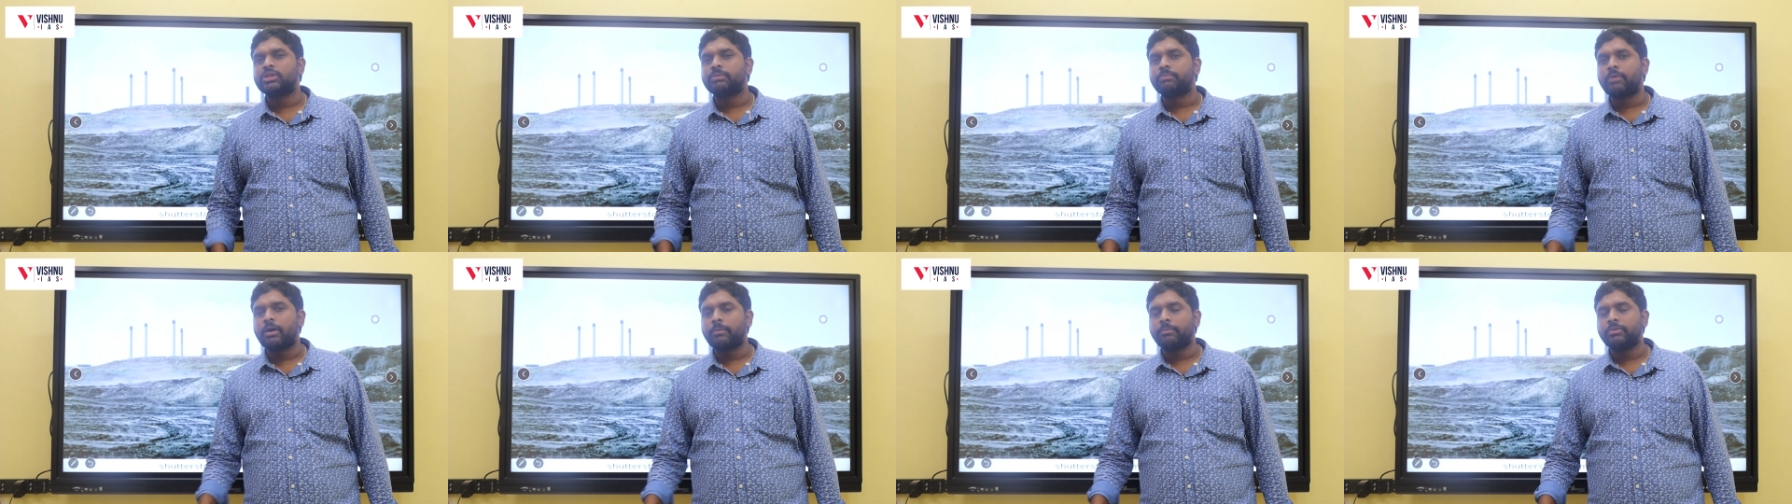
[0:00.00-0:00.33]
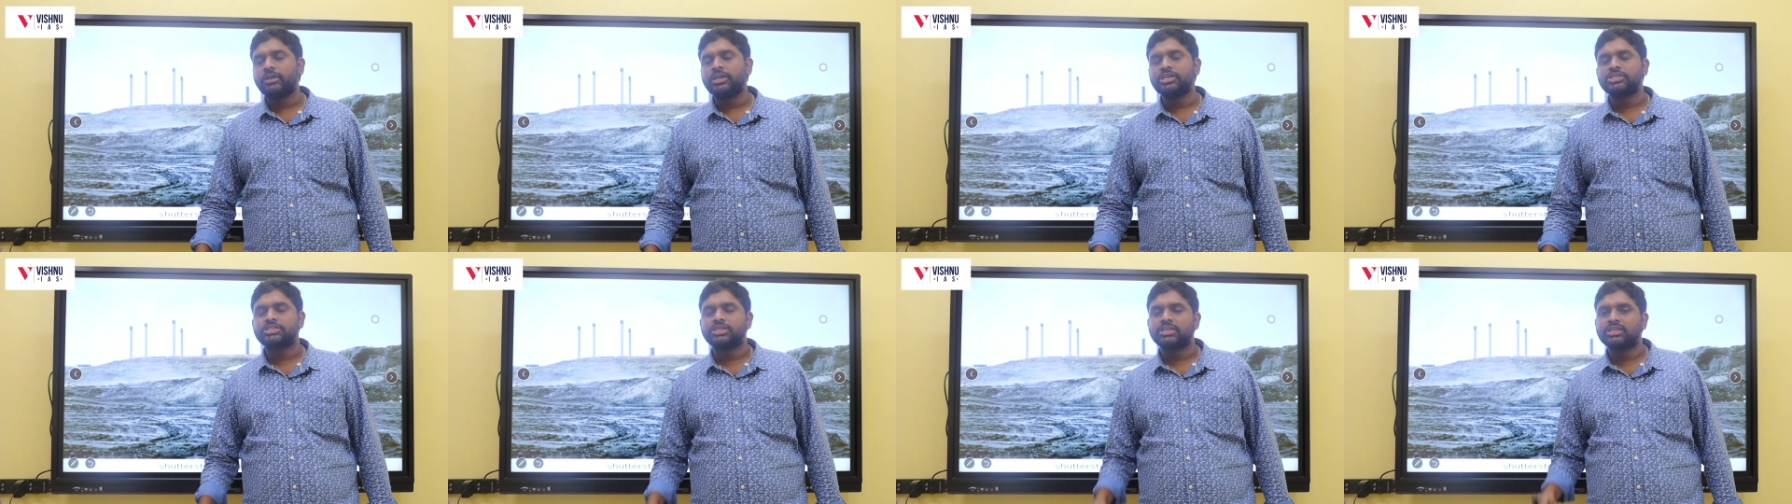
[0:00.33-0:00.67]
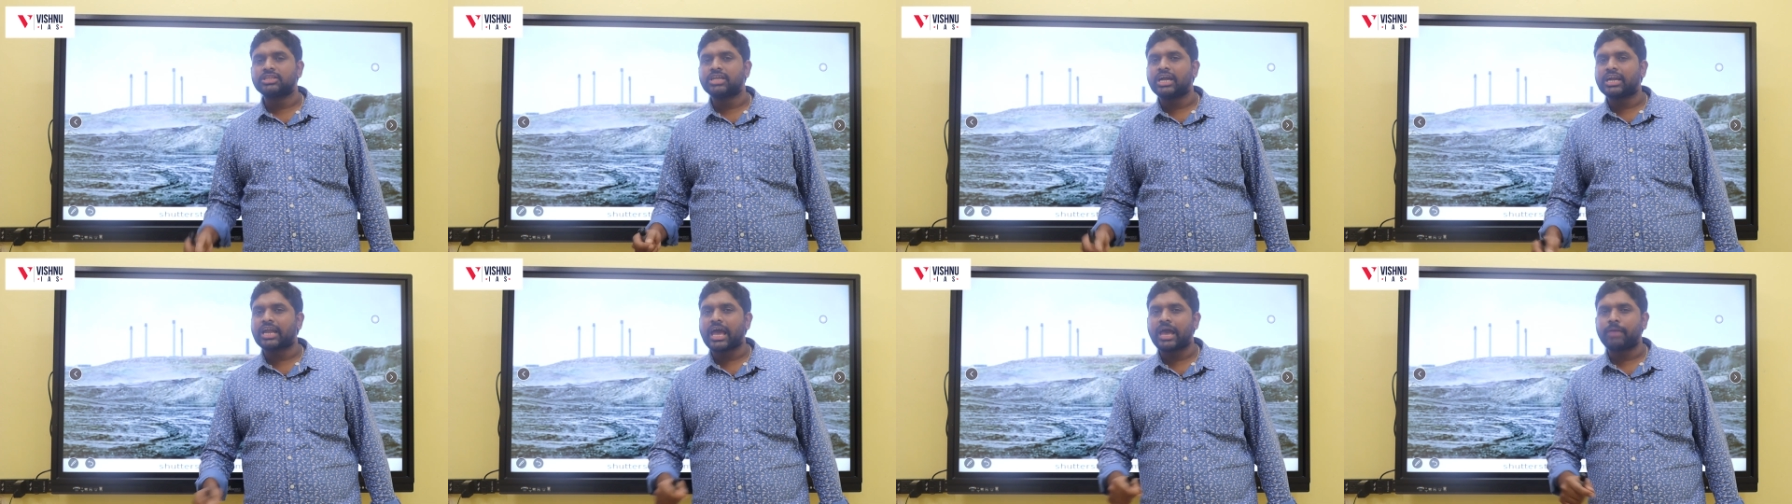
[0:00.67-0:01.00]
to the
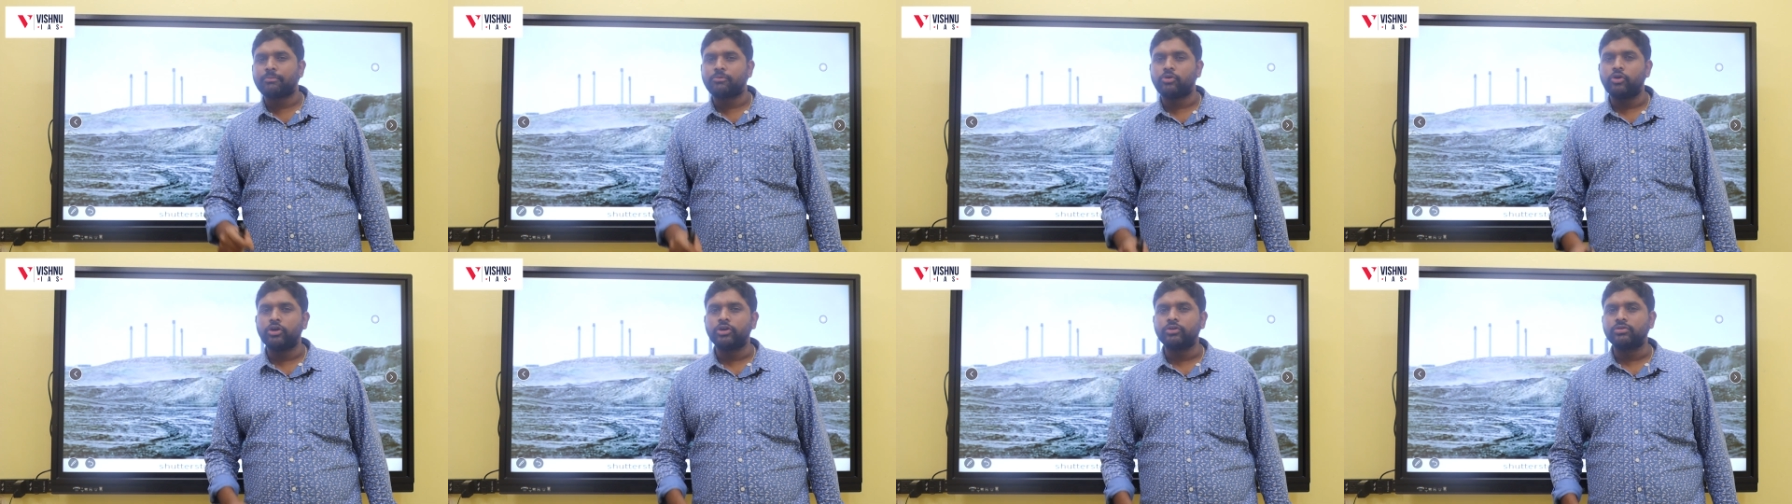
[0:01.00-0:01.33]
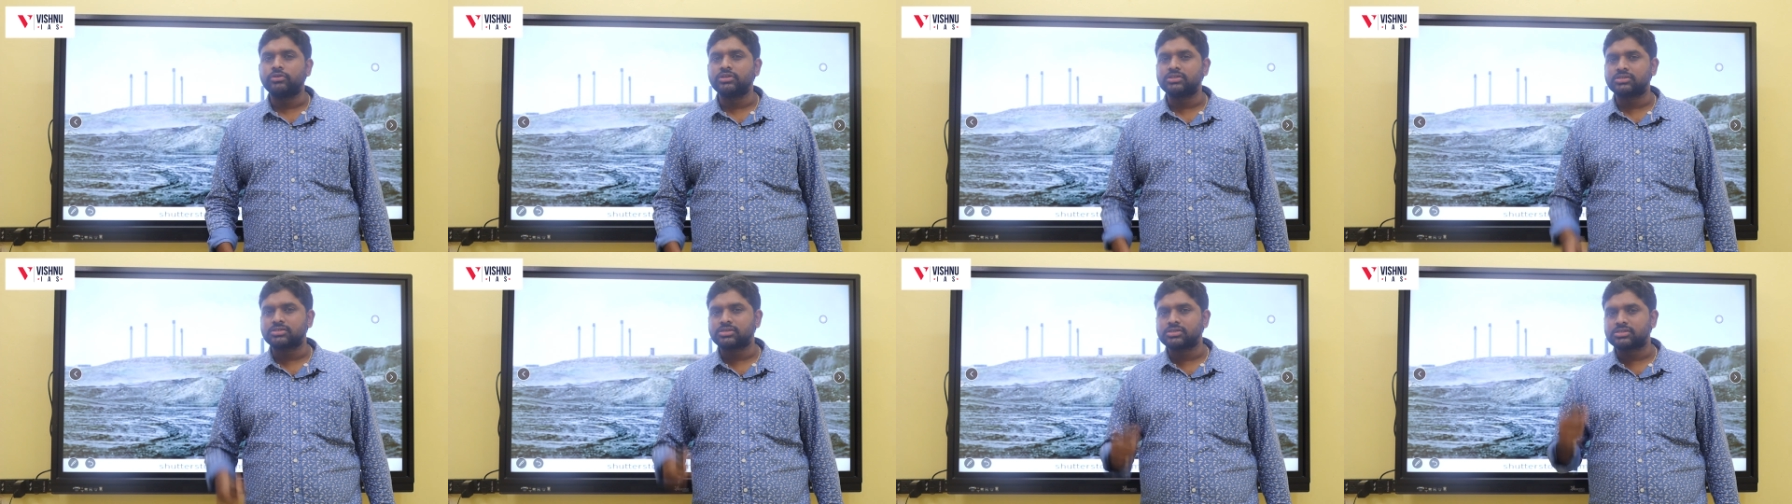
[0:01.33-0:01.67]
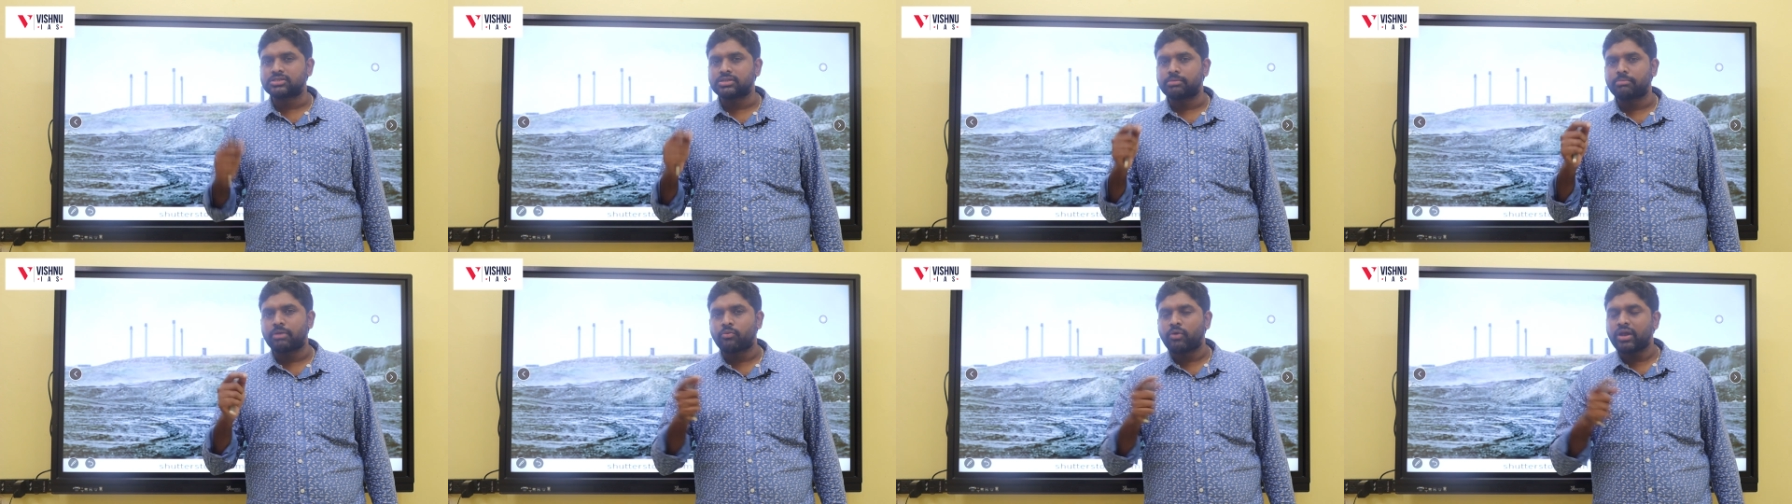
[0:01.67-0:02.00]
population that I am going to
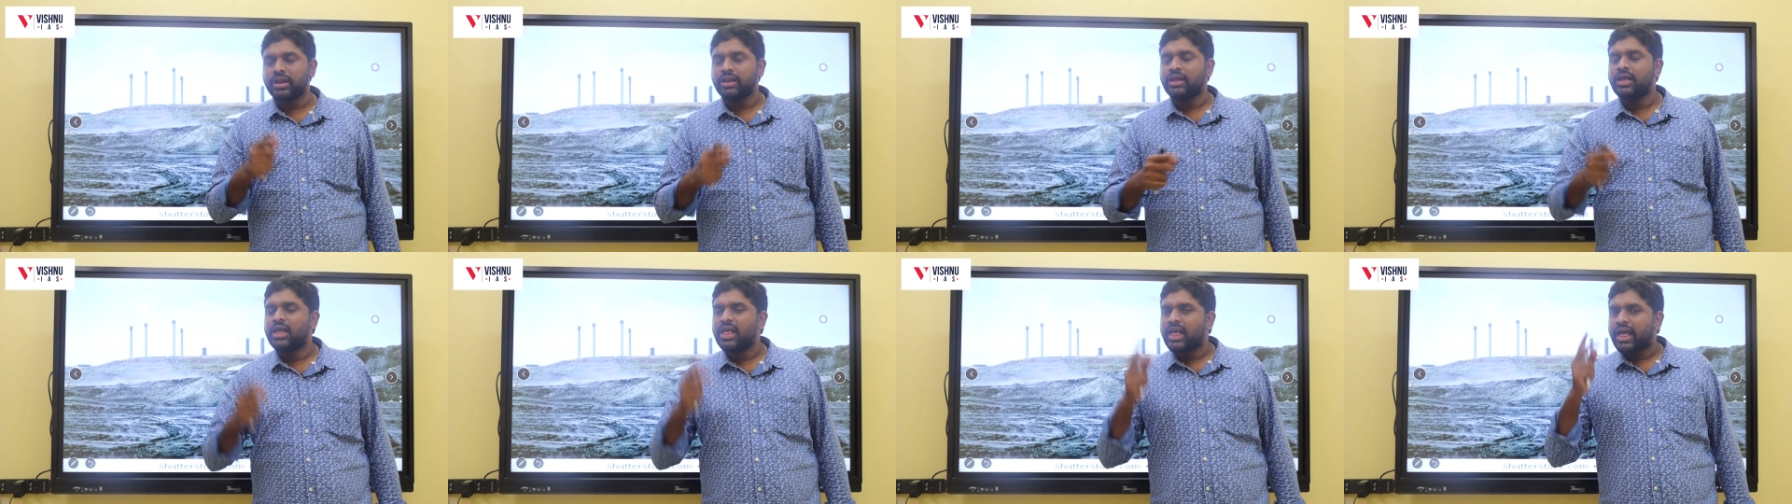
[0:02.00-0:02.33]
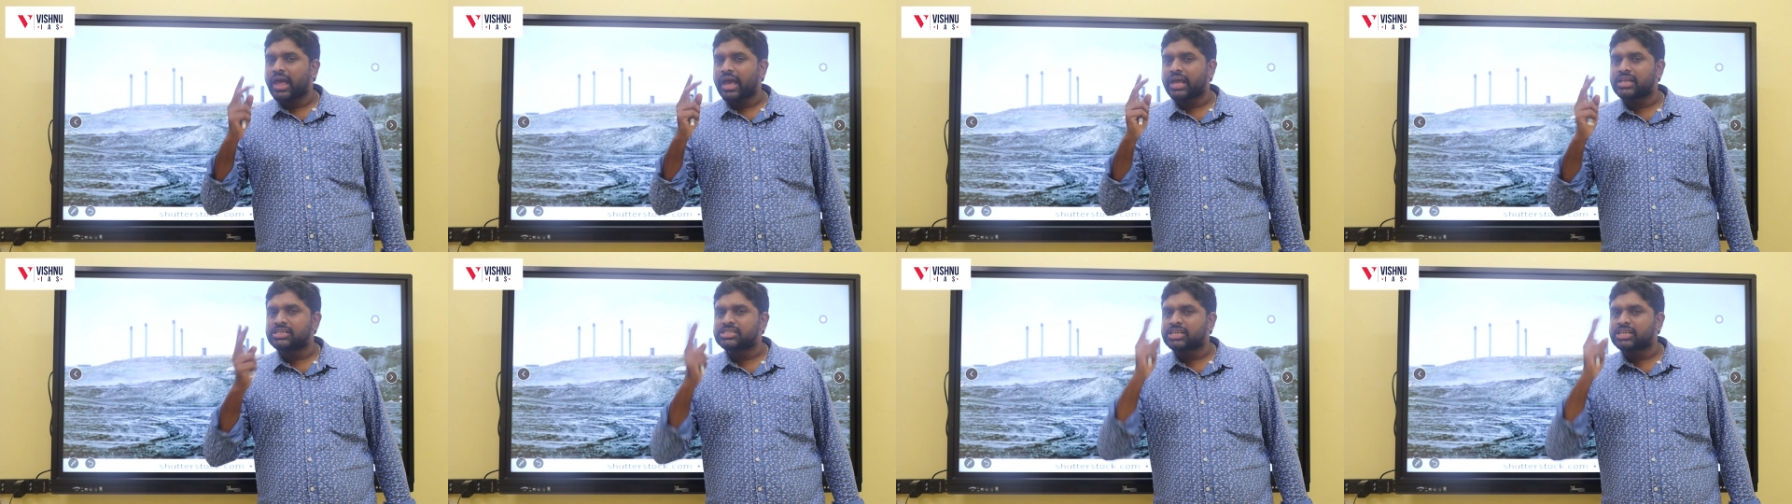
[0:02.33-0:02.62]
discuss number one.